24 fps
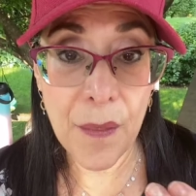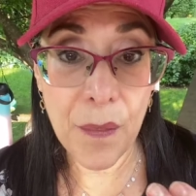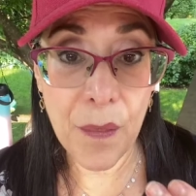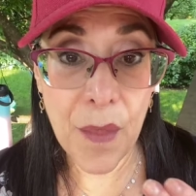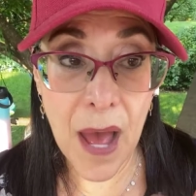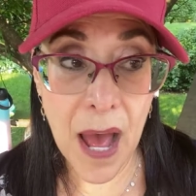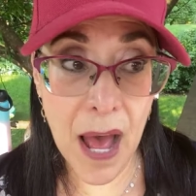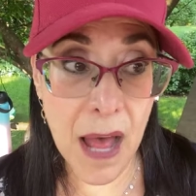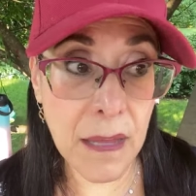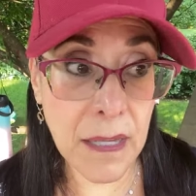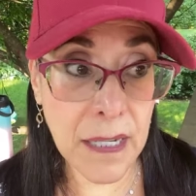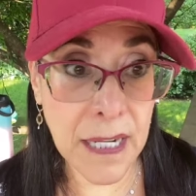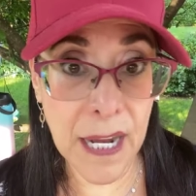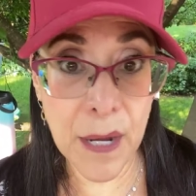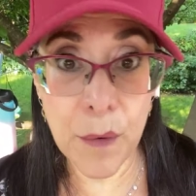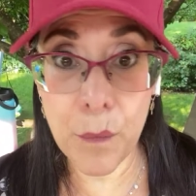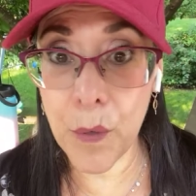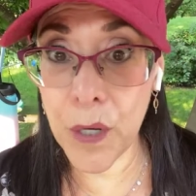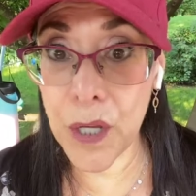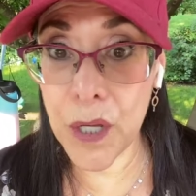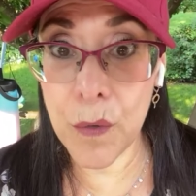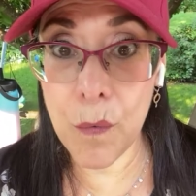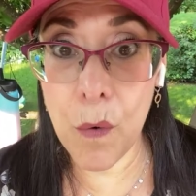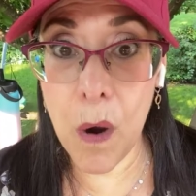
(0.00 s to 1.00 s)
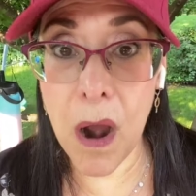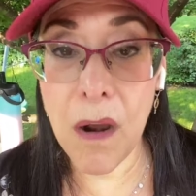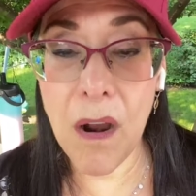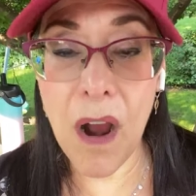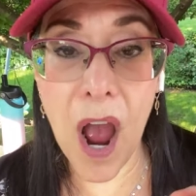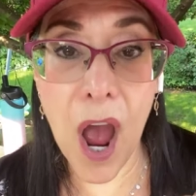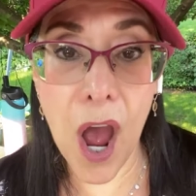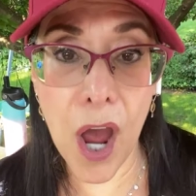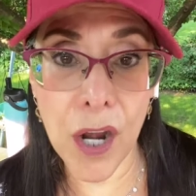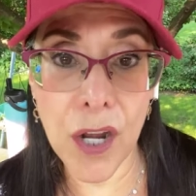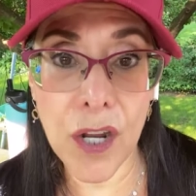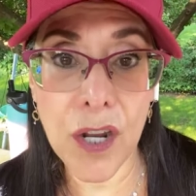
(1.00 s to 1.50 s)
the holiday where you are
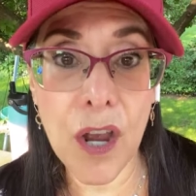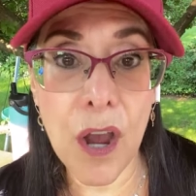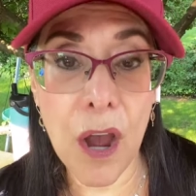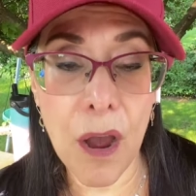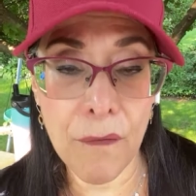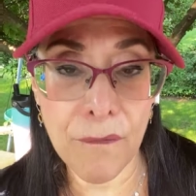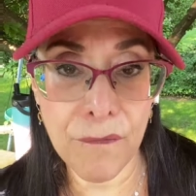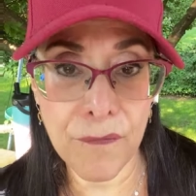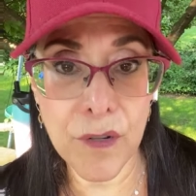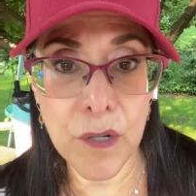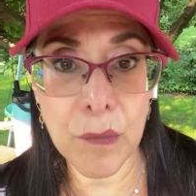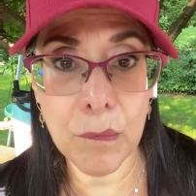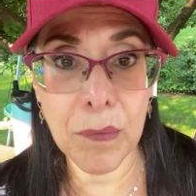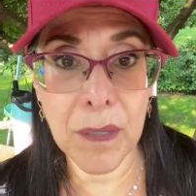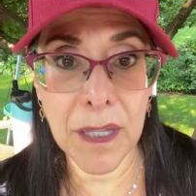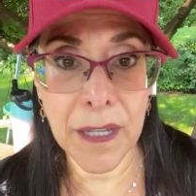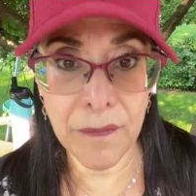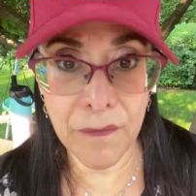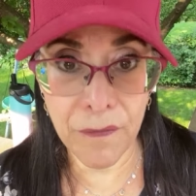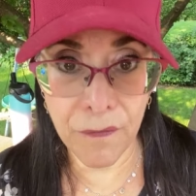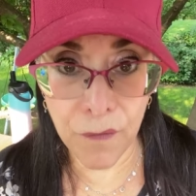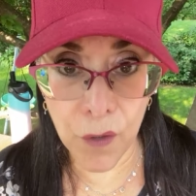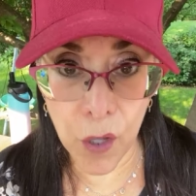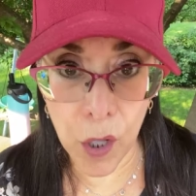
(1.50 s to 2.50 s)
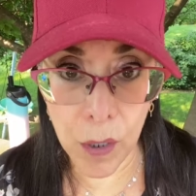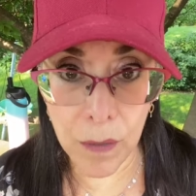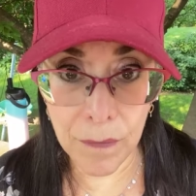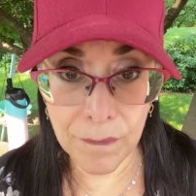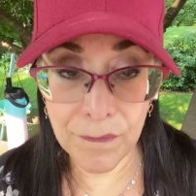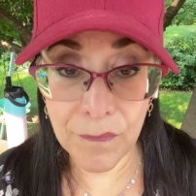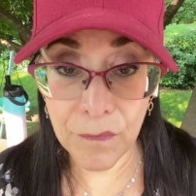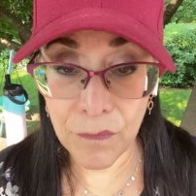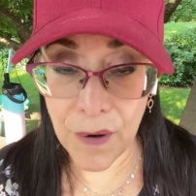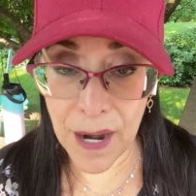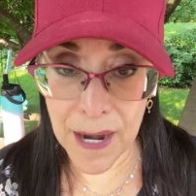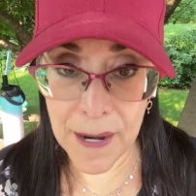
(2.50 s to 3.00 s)
uncomfortably full,
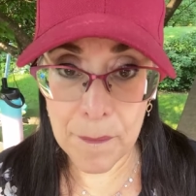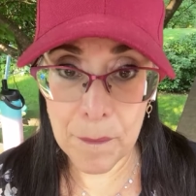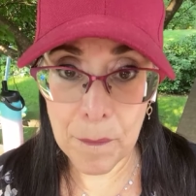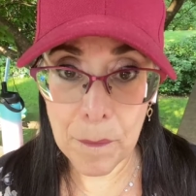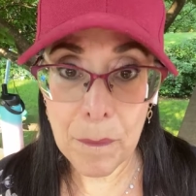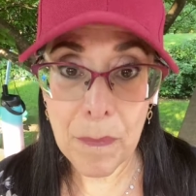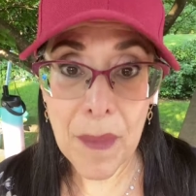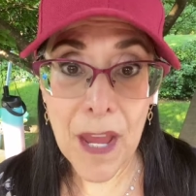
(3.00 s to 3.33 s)
right?